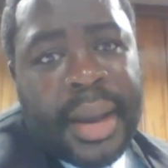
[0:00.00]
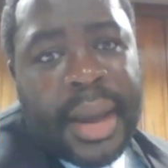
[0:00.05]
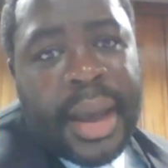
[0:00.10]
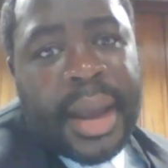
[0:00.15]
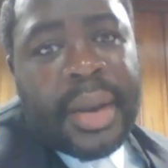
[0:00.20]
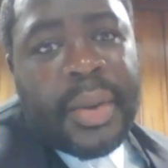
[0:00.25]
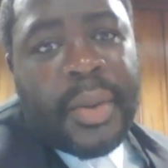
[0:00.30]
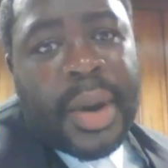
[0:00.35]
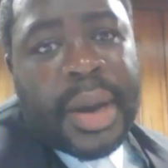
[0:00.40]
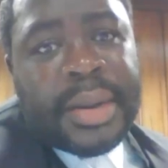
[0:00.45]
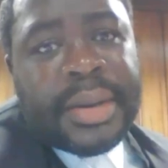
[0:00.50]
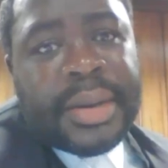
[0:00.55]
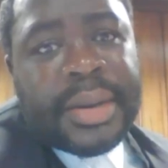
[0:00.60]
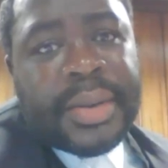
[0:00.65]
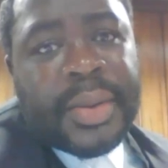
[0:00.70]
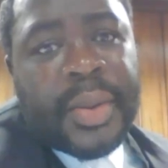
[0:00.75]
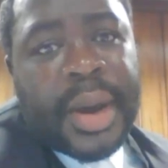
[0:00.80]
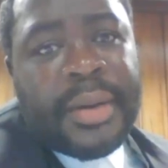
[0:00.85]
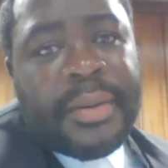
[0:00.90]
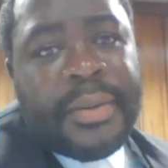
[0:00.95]
and once
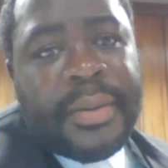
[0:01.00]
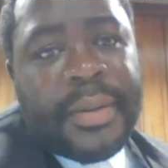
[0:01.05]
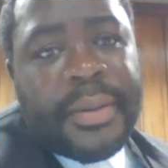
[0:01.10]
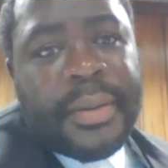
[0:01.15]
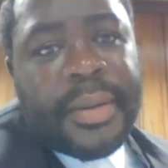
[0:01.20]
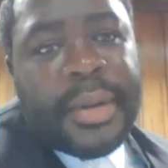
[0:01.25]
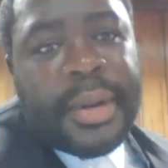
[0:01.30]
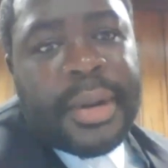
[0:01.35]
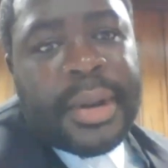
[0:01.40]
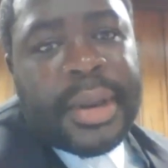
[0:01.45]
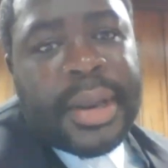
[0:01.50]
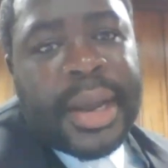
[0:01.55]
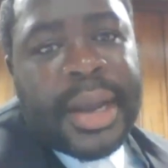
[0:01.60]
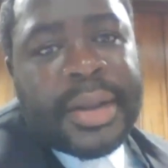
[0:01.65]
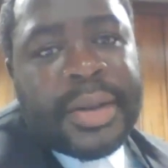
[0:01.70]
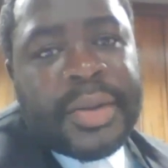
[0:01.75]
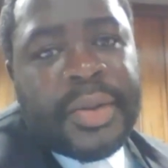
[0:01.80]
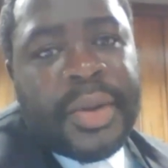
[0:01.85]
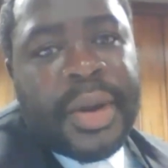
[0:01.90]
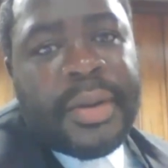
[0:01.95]
one
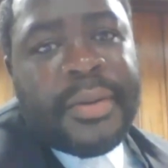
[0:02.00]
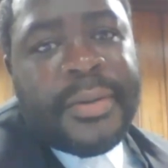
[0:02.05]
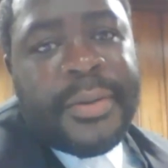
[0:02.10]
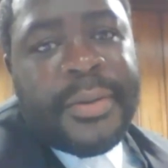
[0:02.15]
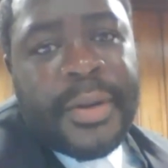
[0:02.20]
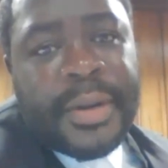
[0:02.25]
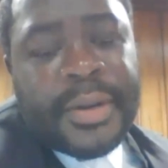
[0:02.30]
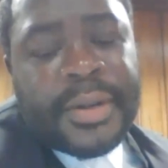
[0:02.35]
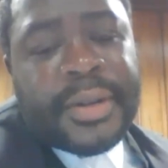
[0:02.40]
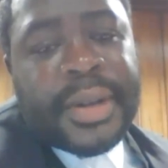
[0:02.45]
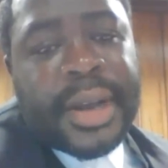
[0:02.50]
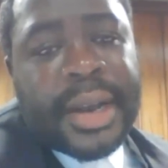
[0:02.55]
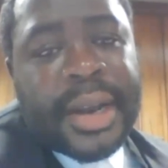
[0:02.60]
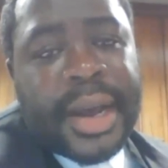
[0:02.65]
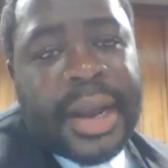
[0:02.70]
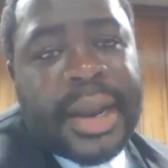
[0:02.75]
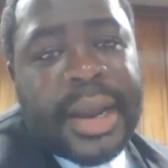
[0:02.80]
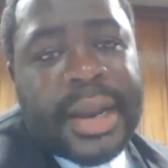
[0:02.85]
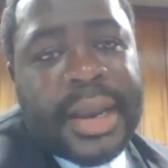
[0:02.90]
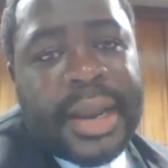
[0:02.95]
intends to enforce that
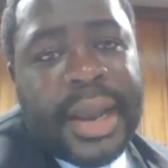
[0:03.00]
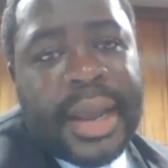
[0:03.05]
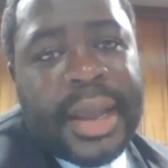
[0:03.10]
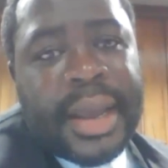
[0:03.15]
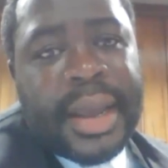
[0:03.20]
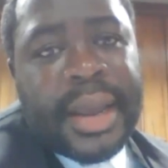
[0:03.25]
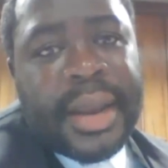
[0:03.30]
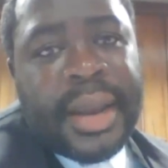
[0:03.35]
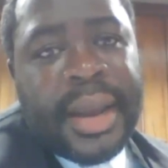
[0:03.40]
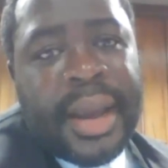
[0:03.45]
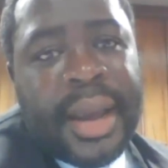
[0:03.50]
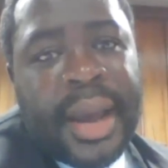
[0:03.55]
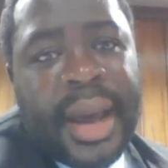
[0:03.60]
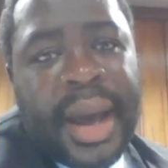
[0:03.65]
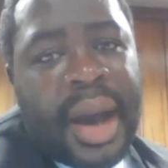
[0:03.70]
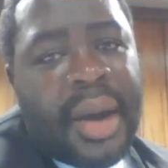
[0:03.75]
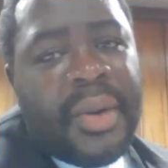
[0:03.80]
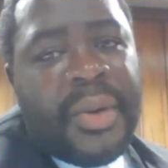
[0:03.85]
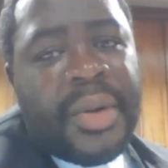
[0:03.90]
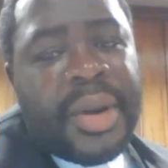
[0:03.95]
undertaking,
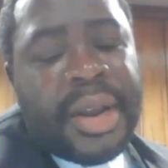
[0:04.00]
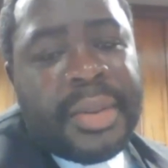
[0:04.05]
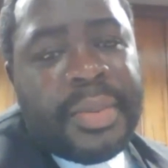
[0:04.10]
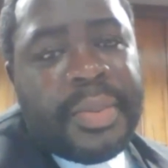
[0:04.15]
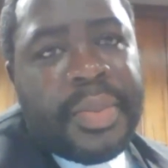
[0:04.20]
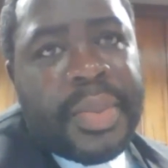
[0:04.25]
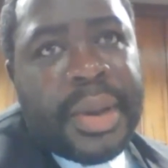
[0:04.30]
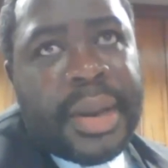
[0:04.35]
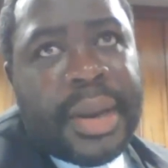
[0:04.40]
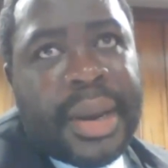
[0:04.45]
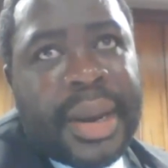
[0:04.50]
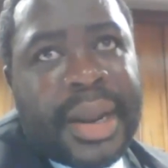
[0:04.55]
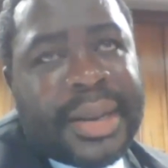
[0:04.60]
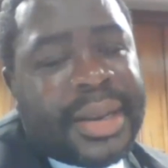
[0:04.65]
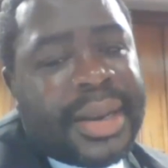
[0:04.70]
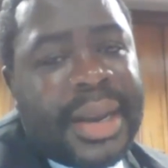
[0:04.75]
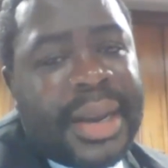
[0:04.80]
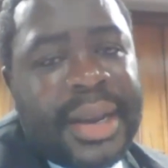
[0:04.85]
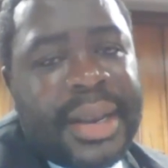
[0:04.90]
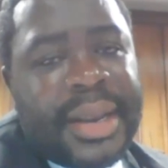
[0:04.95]
how could it be
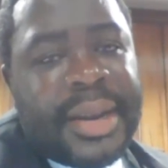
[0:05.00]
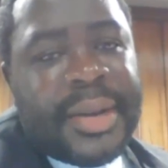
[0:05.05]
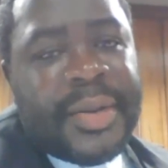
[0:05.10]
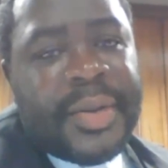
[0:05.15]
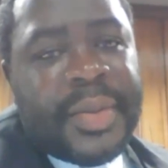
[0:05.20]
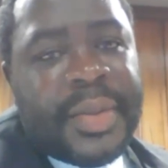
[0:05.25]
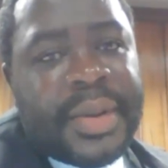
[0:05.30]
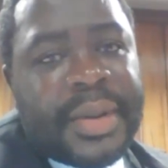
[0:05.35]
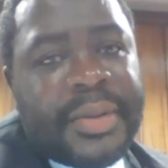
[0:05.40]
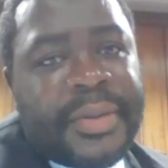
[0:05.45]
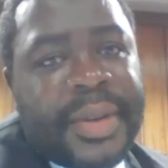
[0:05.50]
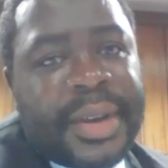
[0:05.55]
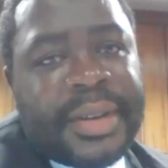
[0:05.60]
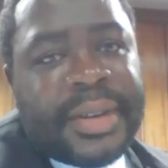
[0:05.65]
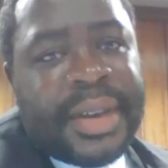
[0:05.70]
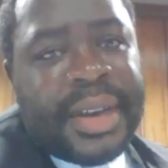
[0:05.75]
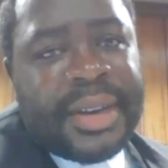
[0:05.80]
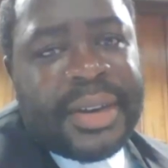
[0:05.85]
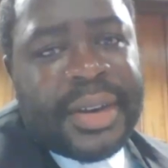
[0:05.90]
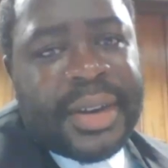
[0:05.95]
translated to be
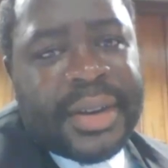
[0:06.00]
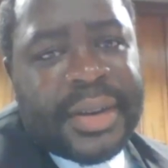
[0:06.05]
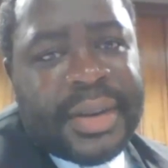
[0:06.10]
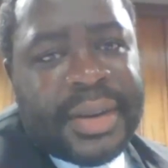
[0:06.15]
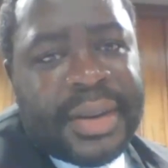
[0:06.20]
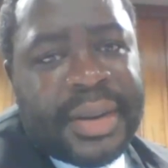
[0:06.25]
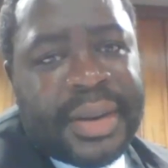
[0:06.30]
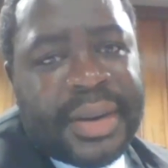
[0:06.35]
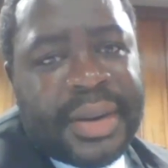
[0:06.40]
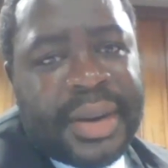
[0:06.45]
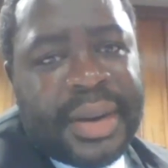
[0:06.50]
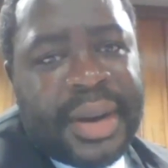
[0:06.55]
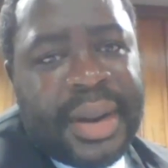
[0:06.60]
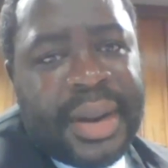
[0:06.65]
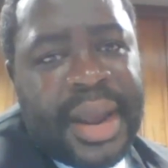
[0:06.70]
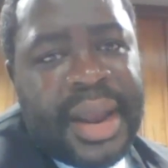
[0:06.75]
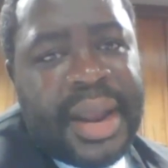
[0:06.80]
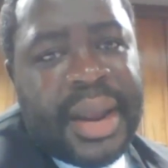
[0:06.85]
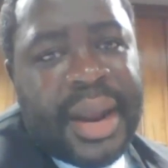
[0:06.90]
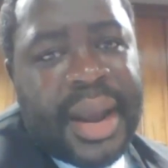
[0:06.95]
vexatious?
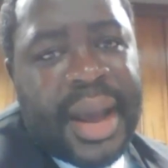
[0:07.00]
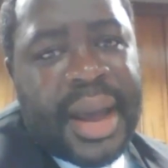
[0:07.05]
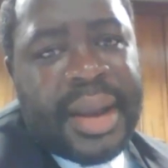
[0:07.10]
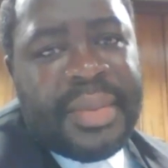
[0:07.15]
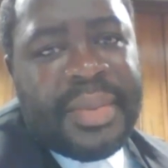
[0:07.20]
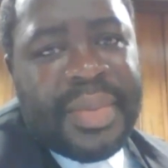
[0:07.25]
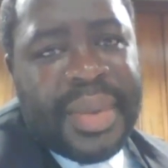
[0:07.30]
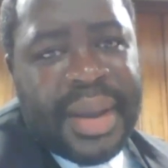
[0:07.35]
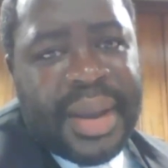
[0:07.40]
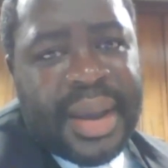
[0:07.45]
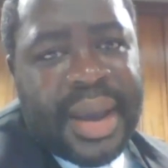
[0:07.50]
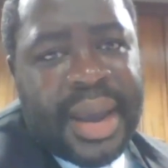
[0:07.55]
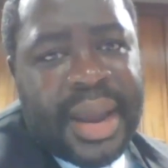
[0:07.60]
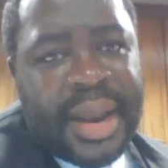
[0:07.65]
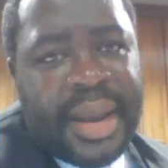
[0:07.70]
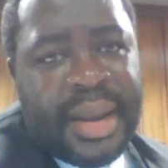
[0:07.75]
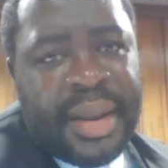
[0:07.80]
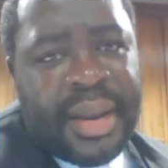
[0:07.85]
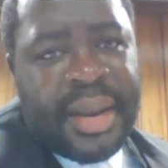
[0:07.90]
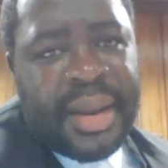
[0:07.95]
Clearly, it can't be,
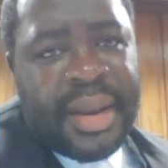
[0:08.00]
can it?